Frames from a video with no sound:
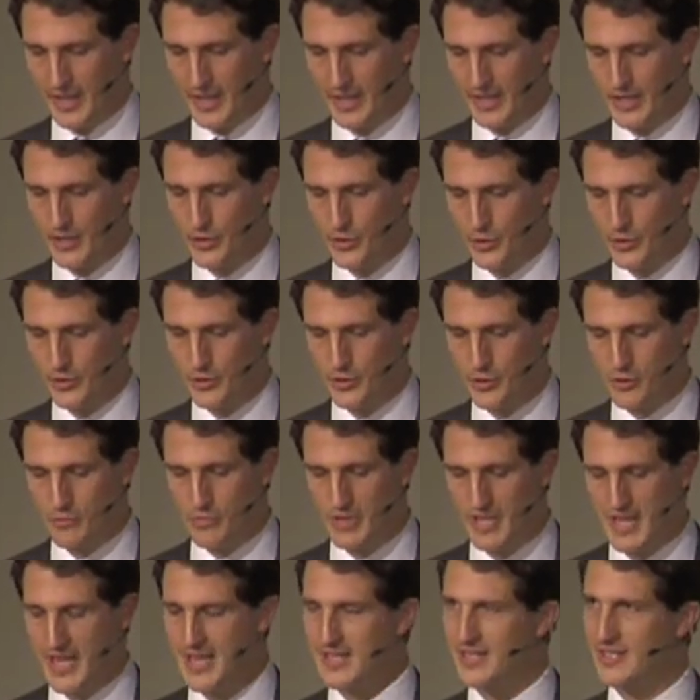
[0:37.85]
He joined
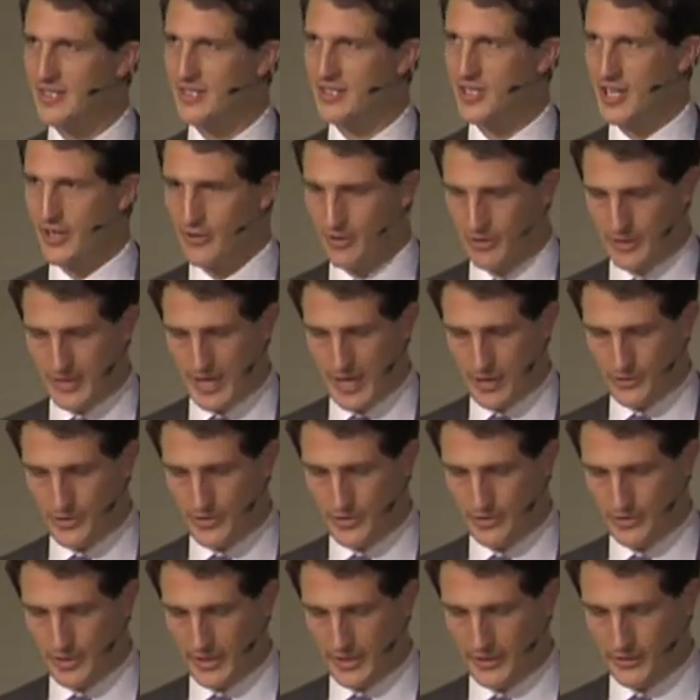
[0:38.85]
UBS as general
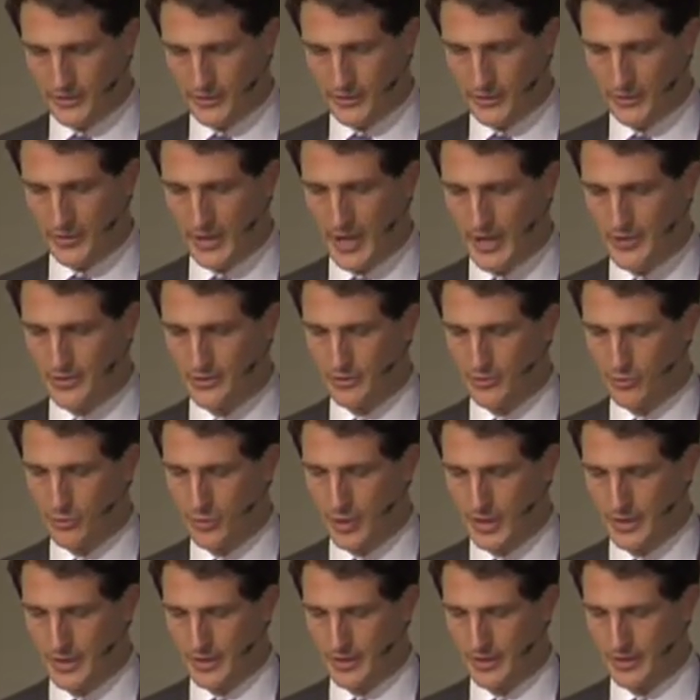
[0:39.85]
counsel in
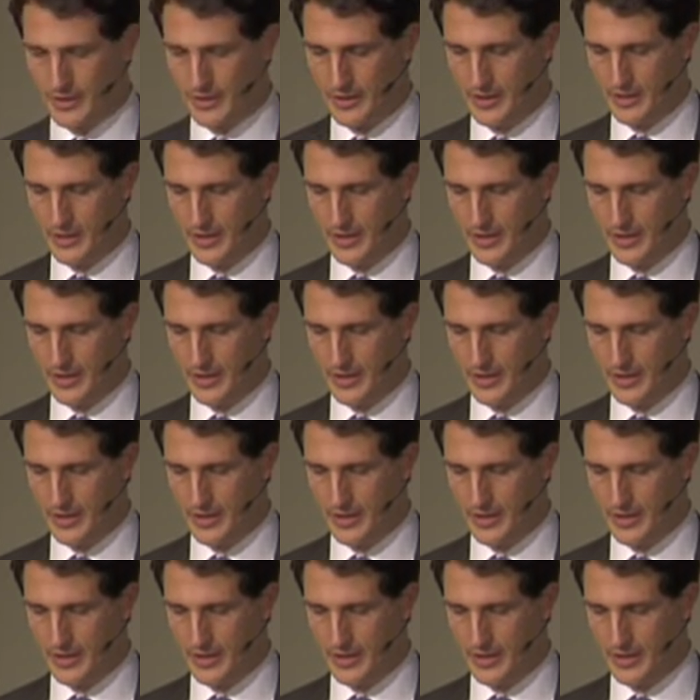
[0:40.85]
2001.